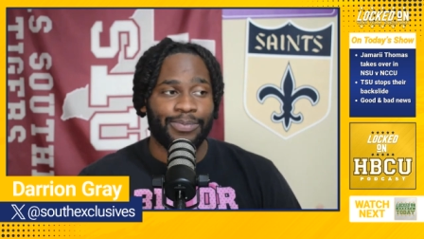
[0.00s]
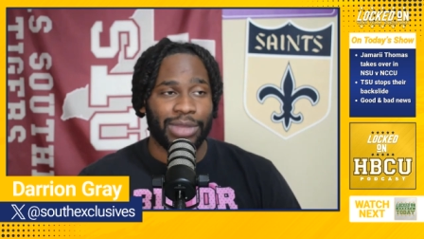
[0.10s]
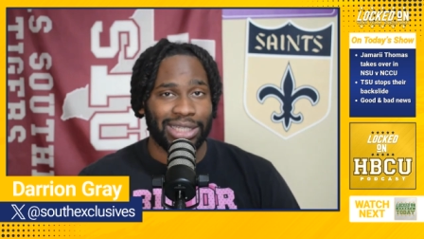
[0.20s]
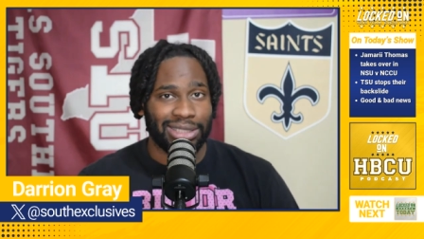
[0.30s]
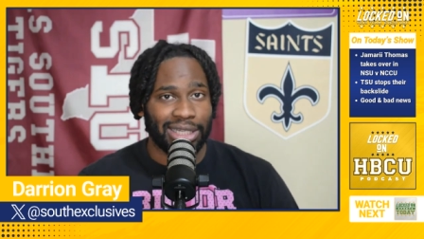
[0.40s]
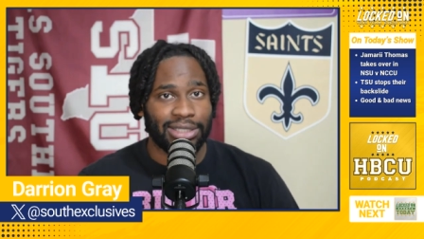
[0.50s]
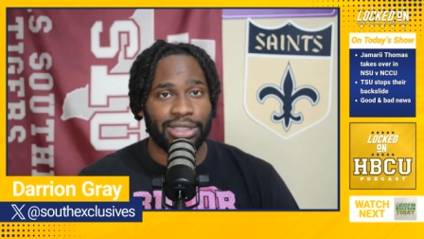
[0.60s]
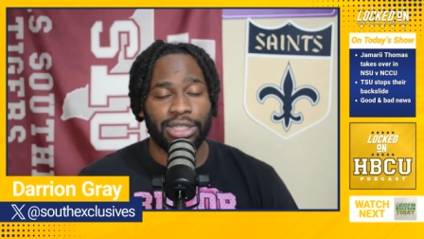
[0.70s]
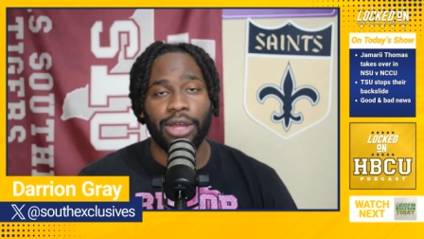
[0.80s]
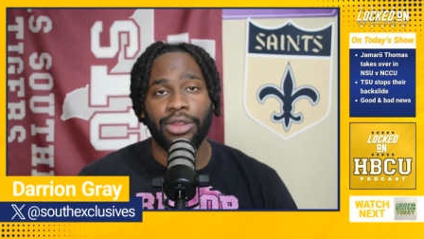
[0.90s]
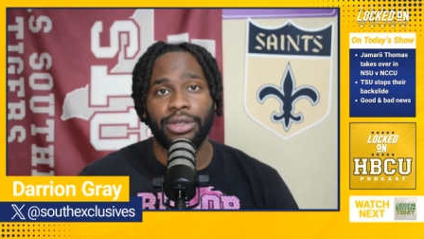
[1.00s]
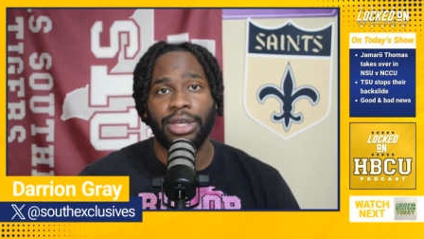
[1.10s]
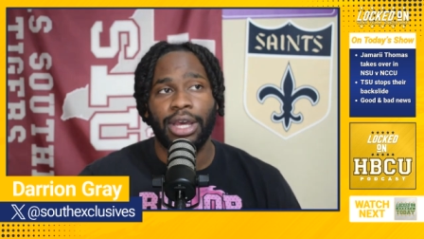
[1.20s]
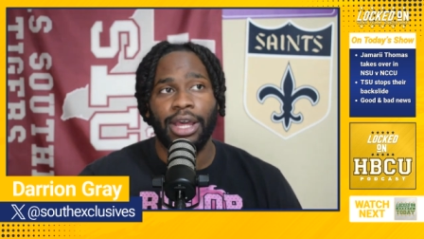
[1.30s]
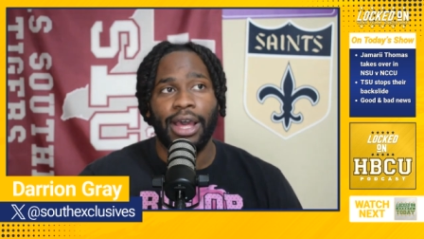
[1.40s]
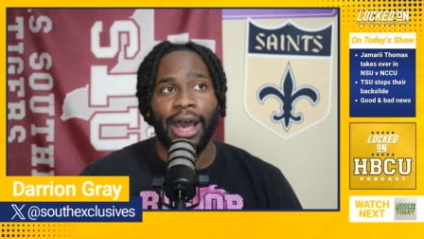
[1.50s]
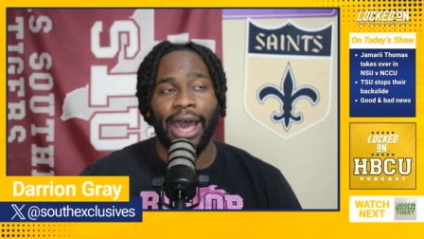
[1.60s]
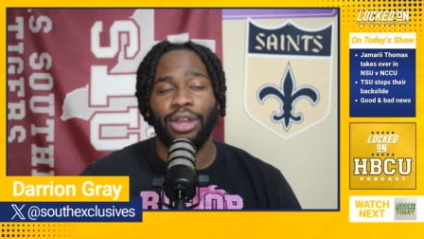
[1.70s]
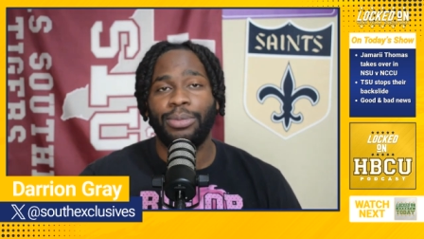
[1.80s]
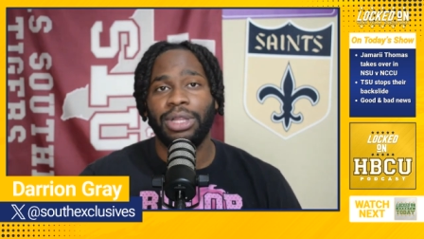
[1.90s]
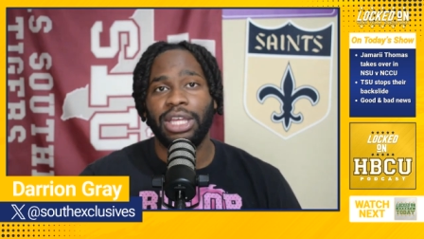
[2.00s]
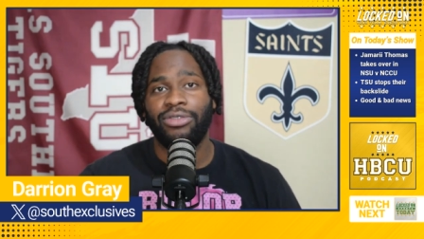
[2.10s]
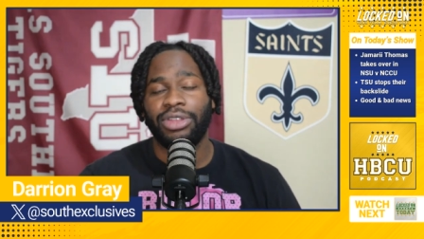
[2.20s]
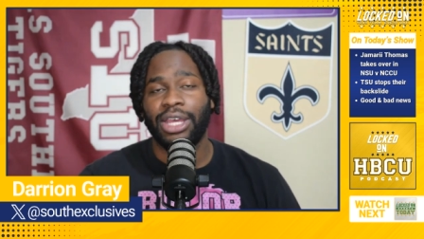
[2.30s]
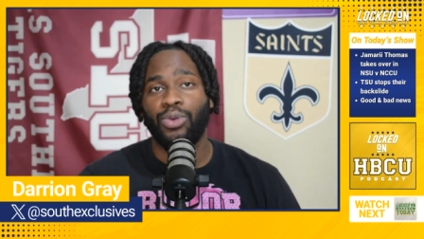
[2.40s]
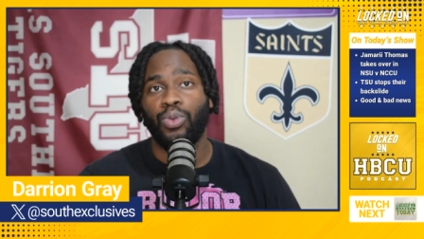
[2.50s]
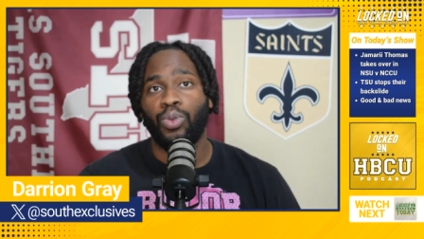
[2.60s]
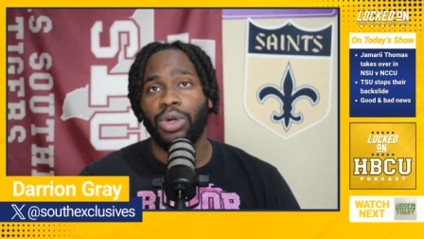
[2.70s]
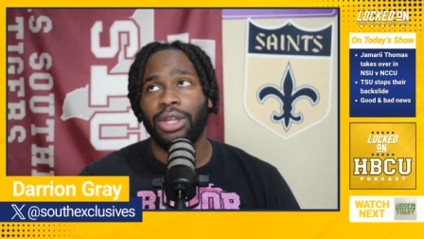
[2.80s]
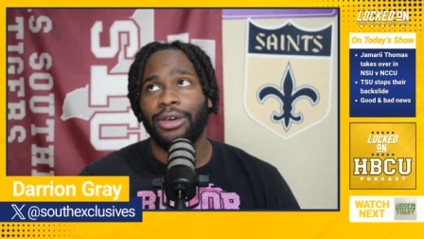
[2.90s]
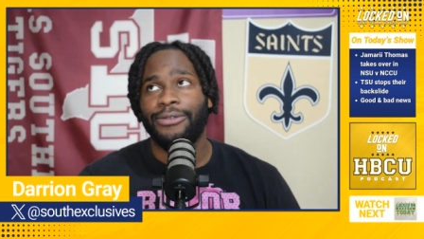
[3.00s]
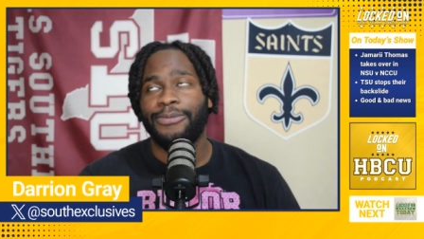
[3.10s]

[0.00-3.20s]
That's Texas Southern. I don't believe that they would have